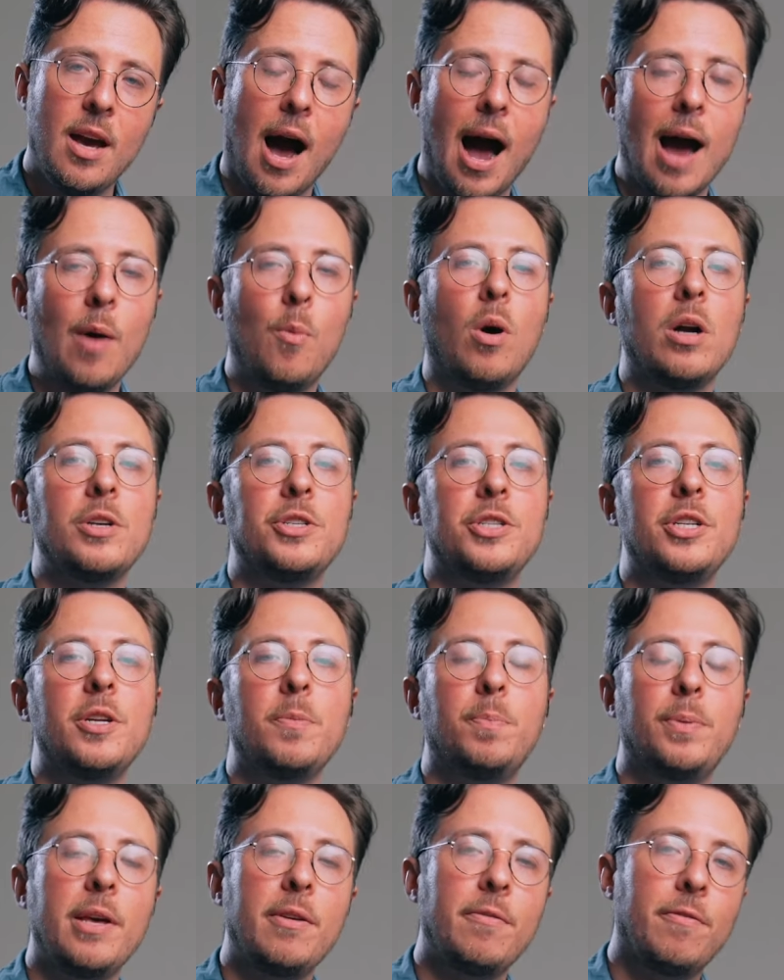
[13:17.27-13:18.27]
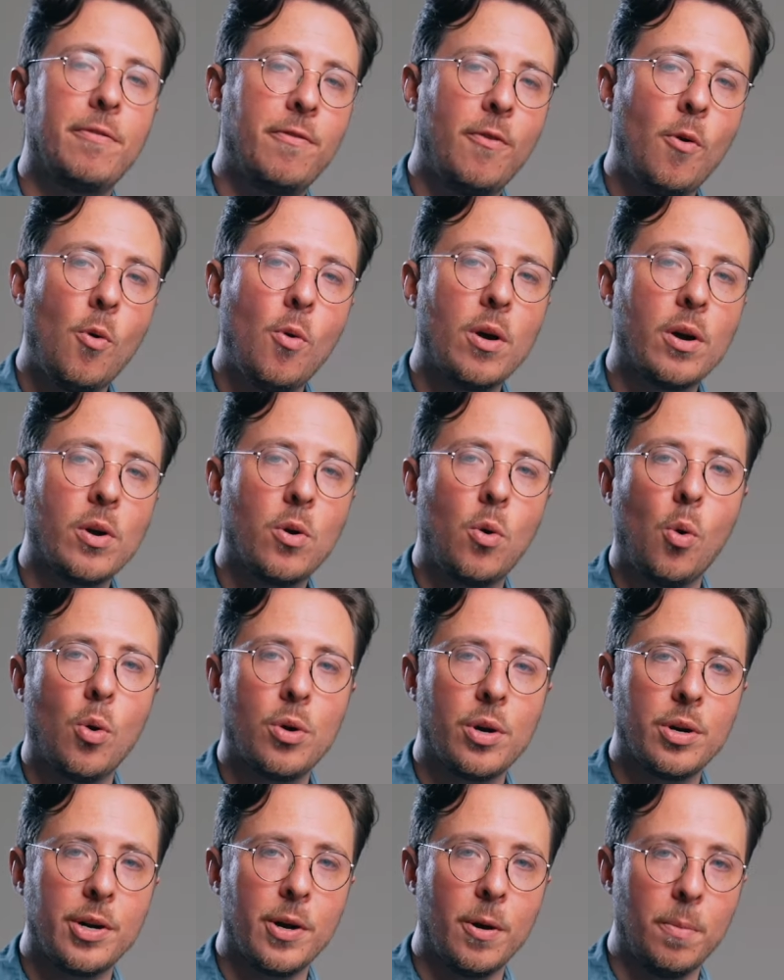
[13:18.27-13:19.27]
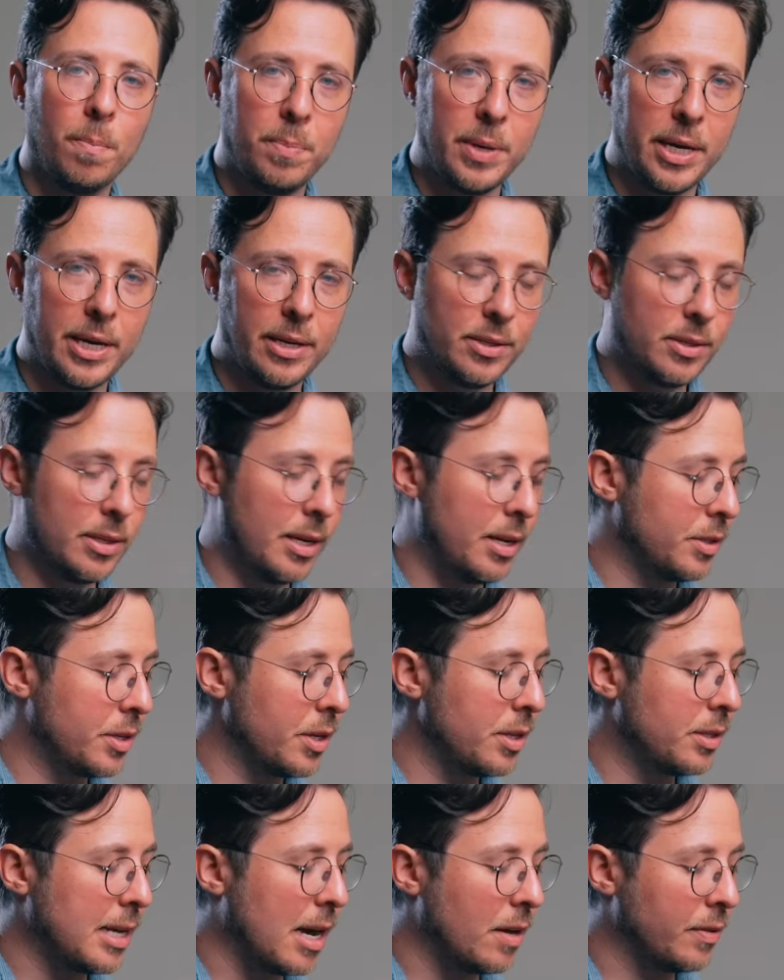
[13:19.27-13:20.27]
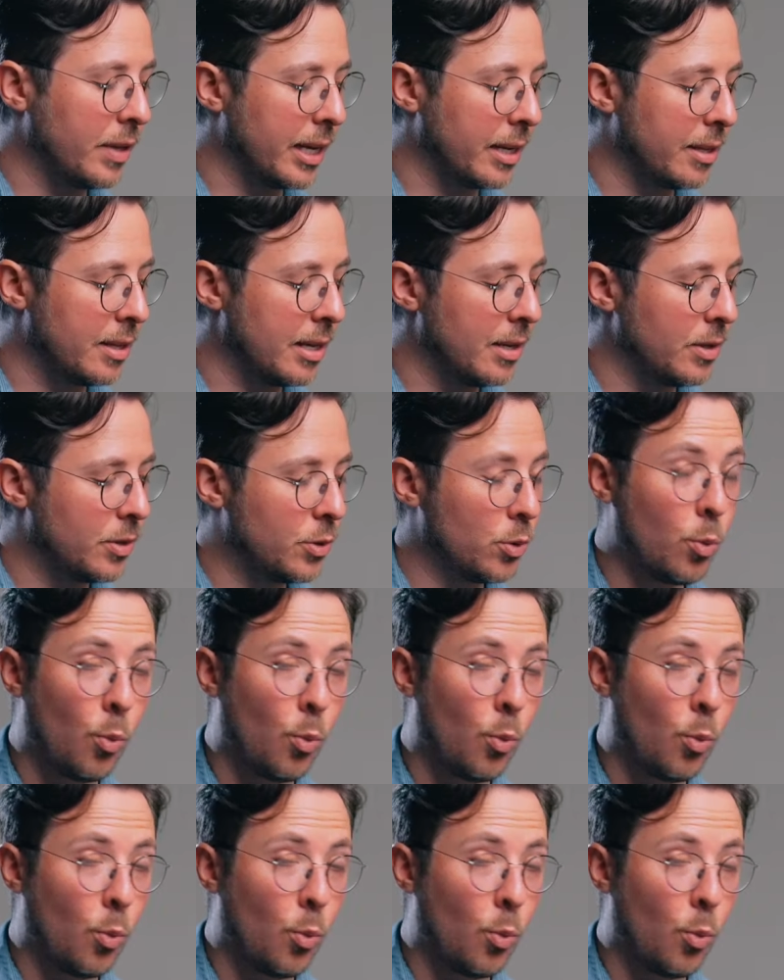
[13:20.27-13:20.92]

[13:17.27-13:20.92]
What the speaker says: I want you to play 4 quarter note beats, and it's going to sound like this.